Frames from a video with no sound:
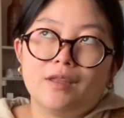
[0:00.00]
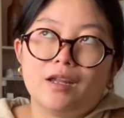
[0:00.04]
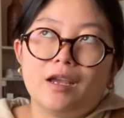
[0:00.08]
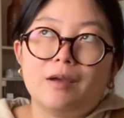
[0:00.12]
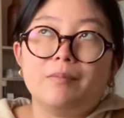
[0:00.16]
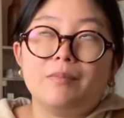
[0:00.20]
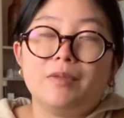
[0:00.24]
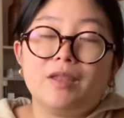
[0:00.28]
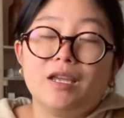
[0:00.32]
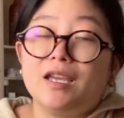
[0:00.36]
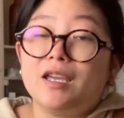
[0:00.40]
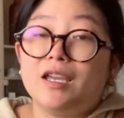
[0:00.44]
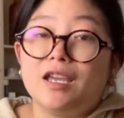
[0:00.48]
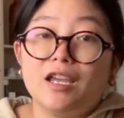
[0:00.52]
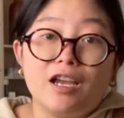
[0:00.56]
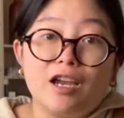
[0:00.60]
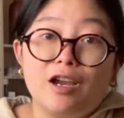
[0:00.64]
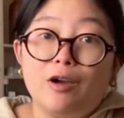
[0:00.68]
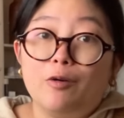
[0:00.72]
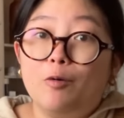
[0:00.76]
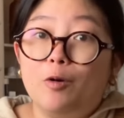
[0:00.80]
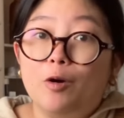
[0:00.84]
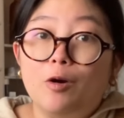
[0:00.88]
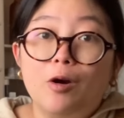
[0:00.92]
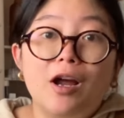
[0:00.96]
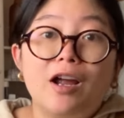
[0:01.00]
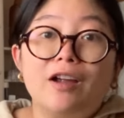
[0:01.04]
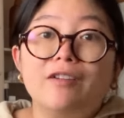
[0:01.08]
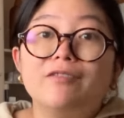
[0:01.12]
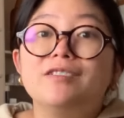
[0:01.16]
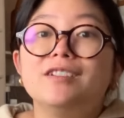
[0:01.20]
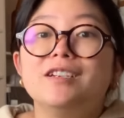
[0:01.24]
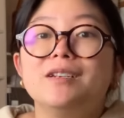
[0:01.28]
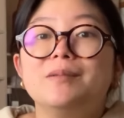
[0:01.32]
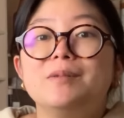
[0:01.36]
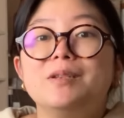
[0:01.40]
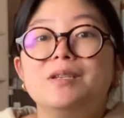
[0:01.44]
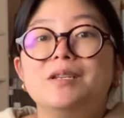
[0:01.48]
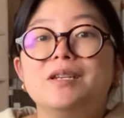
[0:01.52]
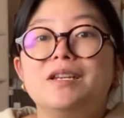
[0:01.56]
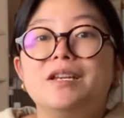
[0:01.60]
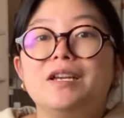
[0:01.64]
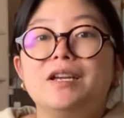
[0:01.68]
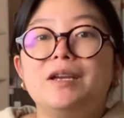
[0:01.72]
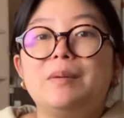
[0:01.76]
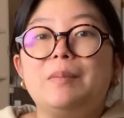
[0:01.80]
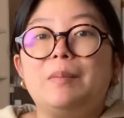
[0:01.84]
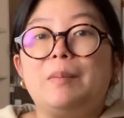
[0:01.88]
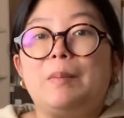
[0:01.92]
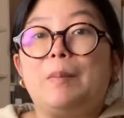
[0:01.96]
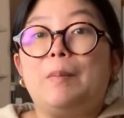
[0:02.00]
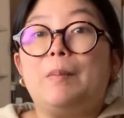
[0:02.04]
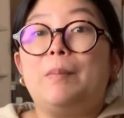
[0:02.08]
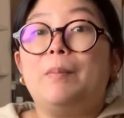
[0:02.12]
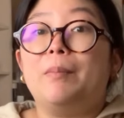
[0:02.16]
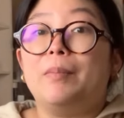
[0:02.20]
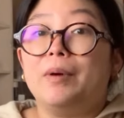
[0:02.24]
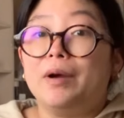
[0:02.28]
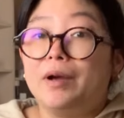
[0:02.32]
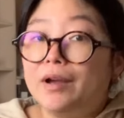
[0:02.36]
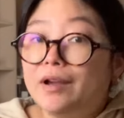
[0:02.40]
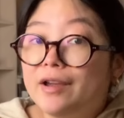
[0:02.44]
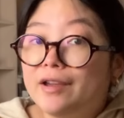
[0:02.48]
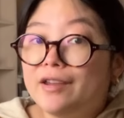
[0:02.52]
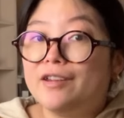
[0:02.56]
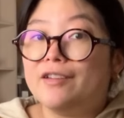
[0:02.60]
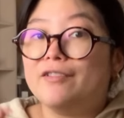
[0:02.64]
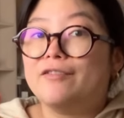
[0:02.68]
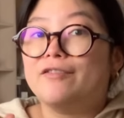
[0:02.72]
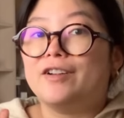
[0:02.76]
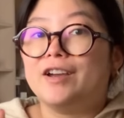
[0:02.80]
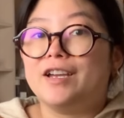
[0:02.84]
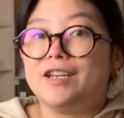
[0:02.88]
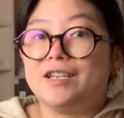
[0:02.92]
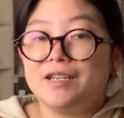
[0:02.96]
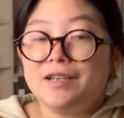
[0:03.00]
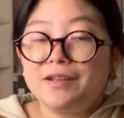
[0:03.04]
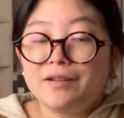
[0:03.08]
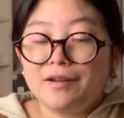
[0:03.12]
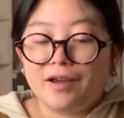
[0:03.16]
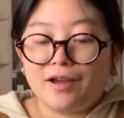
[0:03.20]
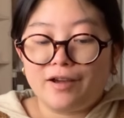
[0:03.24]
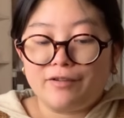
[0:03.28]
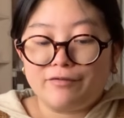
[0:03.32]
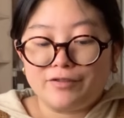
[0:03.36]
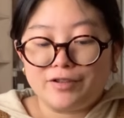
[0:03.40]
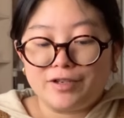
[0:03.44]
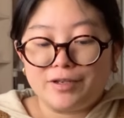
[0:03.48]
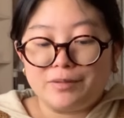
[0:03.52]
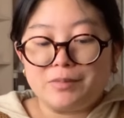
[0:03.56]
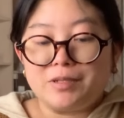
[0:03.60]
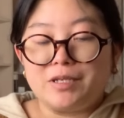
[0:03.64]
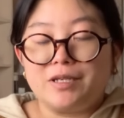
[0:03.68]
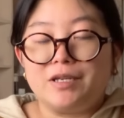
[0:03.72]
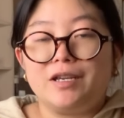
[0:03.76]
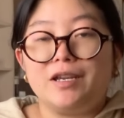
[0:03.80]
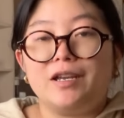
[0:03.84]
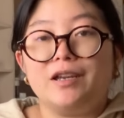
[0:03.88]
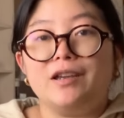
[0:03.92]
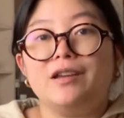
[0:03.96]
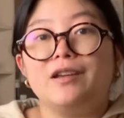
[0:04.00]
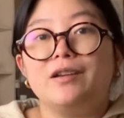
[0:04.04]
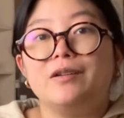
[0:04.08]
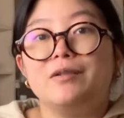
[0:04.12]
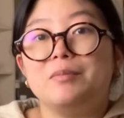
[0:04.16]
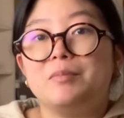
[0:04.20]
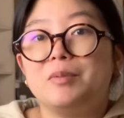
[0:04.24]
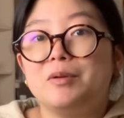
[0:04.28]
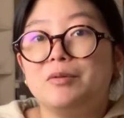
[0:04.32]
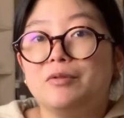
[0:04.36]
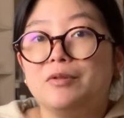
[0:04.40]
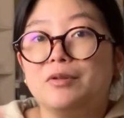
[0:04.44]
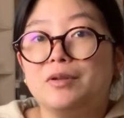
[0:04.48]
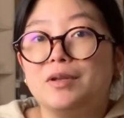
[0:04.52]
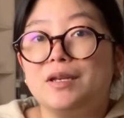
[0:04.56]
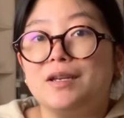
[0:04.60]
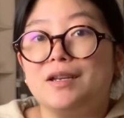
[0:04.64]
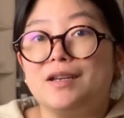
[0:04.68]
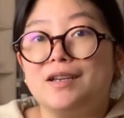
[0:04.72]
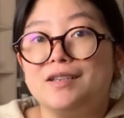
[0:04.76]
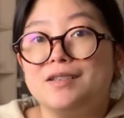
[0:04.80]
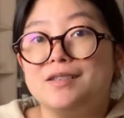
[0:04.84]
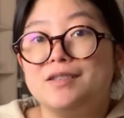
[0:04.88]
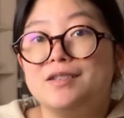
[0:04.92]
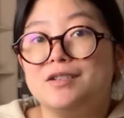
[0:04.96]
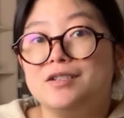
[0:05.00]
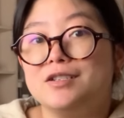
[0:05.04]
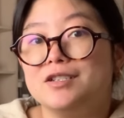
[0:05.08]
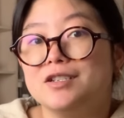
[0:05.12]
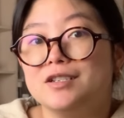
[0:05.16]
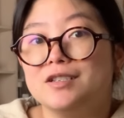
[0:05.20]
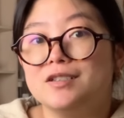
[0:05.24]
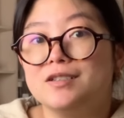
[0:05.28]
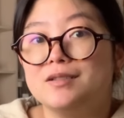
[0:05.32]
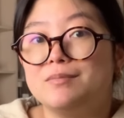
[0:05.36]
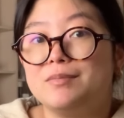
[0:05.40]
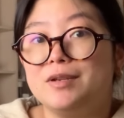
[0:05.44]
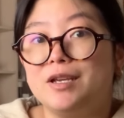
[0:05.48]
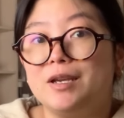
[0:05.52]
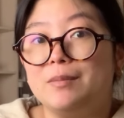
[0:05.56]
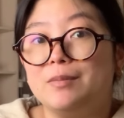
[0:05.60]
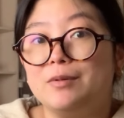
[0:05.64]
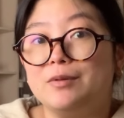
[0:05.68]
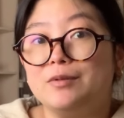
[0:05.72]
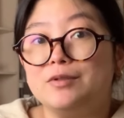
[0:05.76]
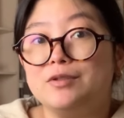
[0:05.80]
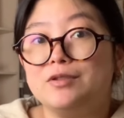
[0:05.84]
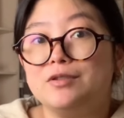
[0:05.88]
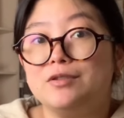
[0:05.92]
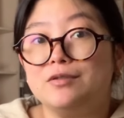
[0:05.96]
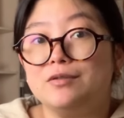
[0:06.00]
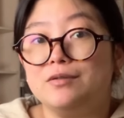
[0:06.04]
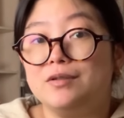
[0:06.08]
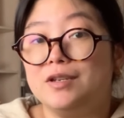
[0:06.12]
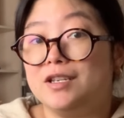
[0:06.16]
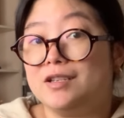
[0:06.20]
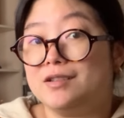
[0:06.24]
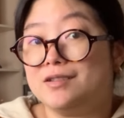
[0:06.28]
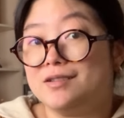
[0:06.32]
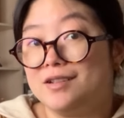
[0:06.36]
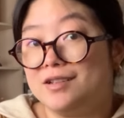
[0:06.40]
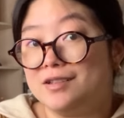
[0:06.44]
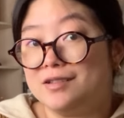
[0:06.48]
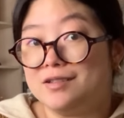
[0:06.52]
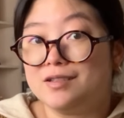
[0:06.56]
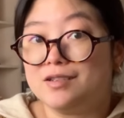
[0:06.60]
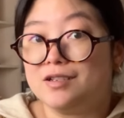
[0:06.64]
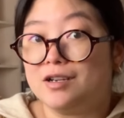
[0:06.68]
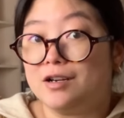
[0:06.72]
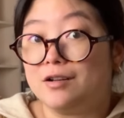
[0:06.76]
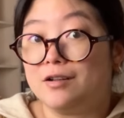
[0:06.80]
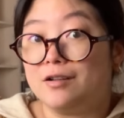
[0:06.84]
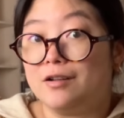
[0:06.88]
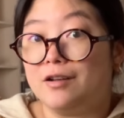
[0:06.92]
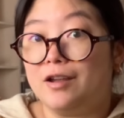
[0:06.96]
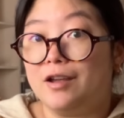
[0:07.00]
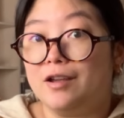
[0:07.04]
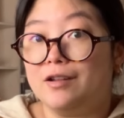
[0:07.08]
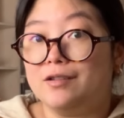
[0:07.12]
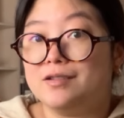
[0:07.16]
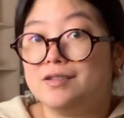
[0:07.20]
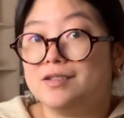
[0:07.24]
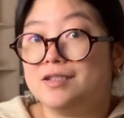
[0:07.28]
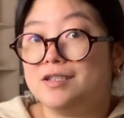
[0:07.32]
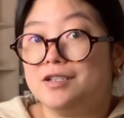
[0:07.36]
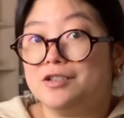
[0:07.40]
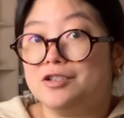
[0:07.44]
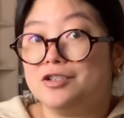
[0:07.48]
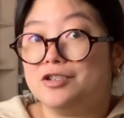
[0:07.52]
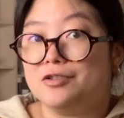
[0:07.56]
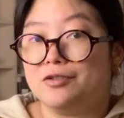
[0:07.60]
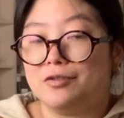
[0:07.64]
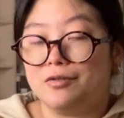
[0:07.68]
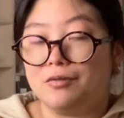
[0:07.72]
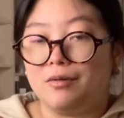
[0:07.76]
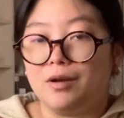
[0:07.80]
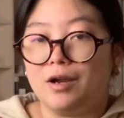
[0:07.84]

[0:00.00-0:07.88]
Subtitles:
I'm thinking I won't have time to knit, but if I did have time to knit, it would be really nice to just be able to knit in stockinette stitch in the